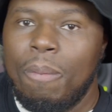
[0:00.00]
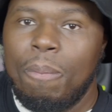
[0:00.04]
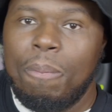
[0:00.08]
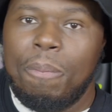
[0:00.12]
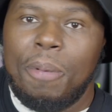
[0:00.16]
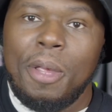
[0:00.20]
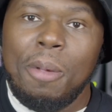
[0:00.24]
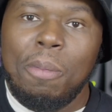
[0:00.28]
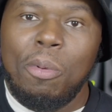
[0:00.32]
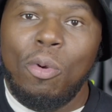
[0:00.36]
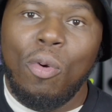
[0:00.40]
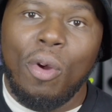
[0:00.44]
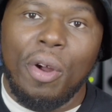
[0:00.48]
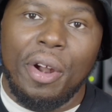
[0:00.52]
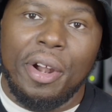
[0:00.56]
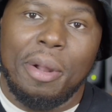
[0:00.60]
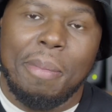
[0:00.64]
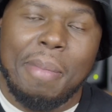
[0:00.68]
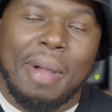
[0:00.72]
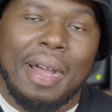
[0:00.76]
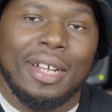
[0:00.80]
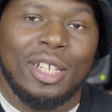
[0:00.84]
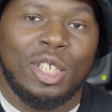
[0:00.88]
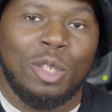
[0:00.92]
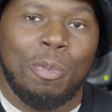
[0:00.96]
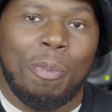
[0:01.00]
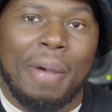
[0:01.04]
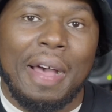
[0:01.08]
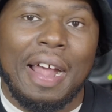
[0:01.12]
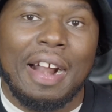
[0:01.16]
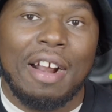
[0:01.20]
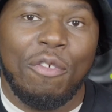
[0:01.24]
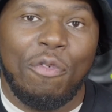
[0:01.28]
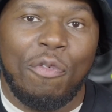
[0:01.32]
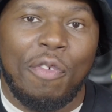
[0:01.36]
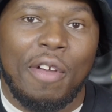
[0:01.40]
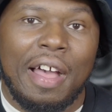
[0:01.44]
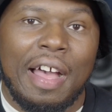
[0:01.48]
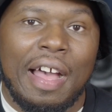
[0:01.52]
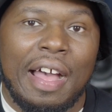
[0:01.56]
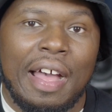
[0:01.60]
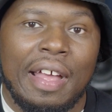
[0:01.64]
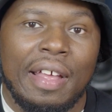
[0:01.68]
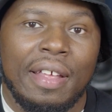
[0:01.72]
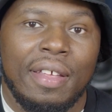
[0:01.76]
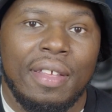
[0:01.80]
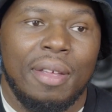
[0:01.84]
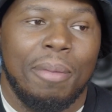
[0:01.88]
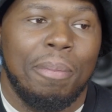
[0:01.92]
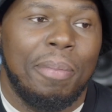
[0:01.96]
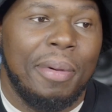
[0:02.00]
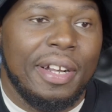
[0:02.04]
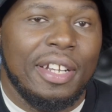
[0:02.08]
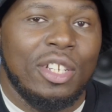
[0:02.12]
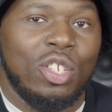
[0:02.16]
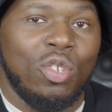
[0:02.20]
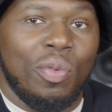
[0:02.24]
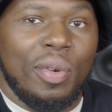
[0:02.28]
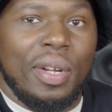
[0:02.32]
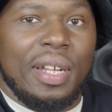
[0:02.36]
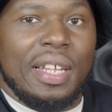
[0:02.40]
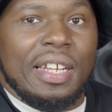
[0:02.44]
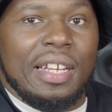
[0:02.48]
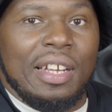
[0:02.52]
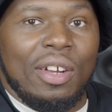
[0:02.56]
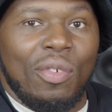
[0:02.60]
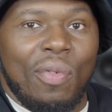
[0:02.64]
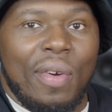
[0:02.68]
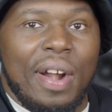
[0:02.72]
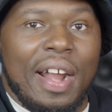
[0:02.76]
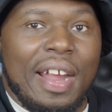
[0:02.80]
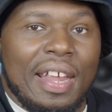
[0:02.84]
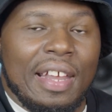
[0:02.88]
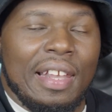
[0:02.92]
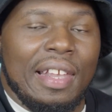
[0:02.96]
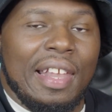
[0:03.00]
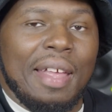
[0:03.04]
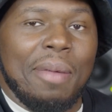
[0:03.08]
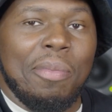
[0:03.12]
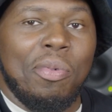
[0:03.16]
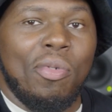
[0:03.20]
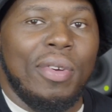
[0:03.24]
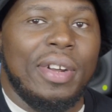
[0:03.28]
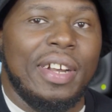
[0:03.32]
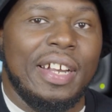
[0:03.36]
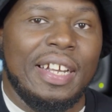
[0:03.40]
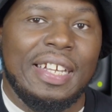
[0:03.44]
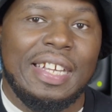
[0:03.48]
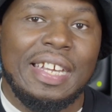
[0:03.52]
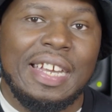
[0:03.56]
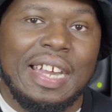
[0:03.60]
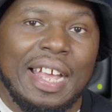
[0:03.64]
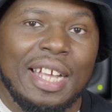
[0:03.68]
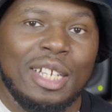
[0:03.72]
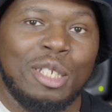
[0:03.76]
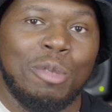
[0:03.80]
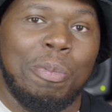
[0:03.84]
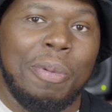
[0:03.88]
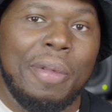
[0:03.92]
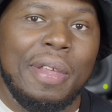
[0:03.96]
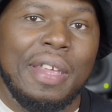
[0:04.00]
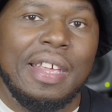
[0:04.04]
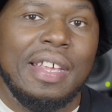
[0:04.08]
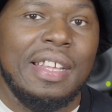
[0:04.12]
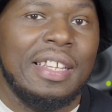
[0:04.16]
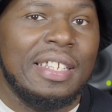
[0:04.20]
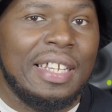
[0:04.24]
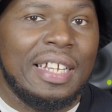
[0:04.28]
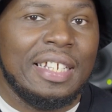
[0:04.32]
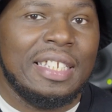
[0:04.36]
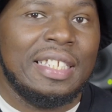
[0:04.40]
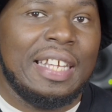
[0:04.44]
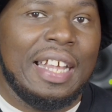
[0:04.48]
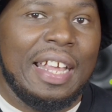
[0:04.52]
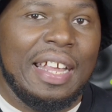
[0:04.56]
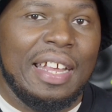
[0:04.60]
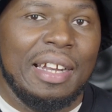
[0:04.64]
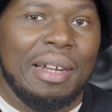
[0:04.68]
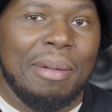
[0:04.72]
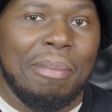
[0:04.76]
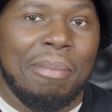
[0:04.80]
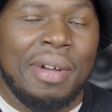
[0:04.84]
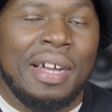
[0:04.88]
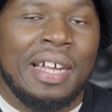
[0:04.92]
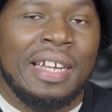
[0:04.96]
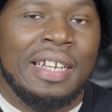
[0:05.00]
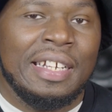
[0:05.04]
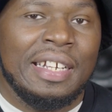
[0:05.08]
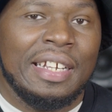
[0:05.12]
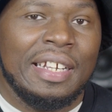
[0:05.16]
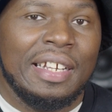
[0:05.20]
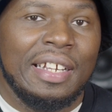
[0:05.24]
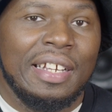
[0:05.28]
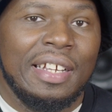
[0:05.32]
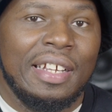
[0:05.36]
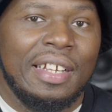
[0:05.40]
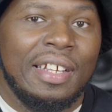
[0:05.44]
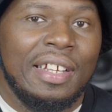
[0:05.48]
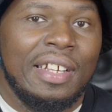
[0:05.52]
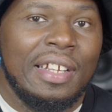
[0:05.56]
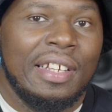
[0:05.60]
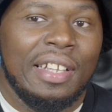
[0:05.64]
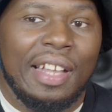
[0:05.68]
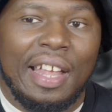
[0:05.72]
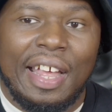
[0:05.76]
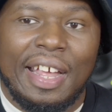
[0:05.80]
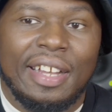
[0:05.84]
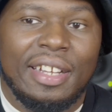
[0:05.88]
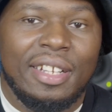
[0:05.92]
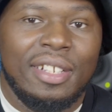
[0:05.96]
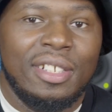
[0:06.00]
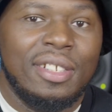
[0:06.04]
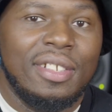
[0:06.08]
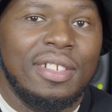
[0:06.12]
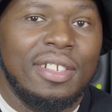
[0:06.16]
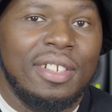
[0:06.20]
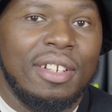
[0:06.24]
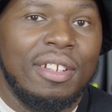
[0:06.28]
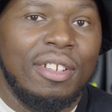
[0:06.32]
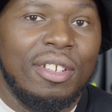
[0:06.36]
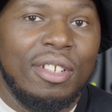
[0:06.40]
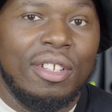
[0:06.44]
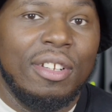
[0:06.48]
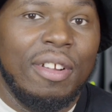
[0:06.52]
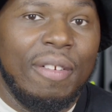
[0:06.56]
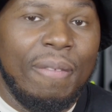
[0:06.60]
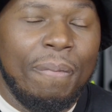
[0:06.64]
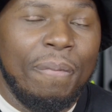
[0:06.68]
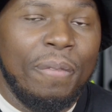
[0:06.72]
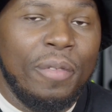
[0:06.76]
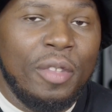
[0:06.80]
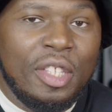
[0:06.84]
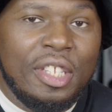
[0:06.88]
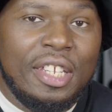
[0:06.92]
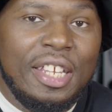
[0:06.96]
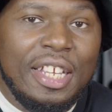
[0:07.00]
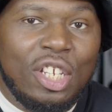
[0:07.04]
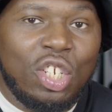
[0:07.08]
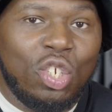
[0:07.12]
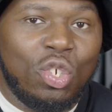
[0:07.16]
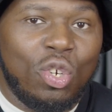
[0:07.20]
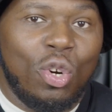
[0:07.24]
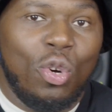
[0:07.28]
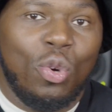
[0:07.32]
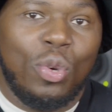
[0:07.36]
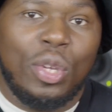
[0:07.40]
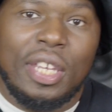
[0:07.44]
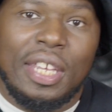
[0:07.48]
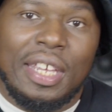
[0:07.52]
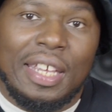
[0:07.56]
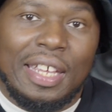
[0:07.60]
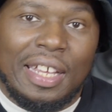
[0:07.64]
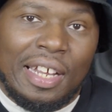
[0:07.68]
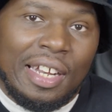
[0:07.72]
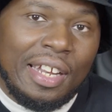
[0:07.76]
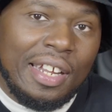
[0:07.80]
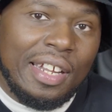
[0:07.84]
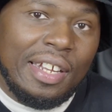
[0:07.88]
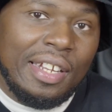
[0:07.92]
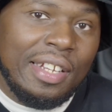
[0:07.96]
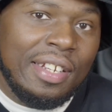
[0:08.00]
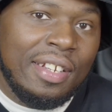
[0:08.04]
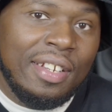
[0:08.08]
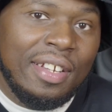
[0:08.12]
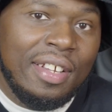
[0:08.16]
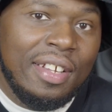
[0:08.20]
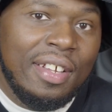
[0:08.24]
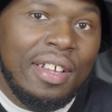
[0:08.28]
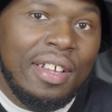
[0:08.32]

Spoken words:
People worried about Spotify, but it's really the record label and the DSPs that's taking the money. Like DistroKid and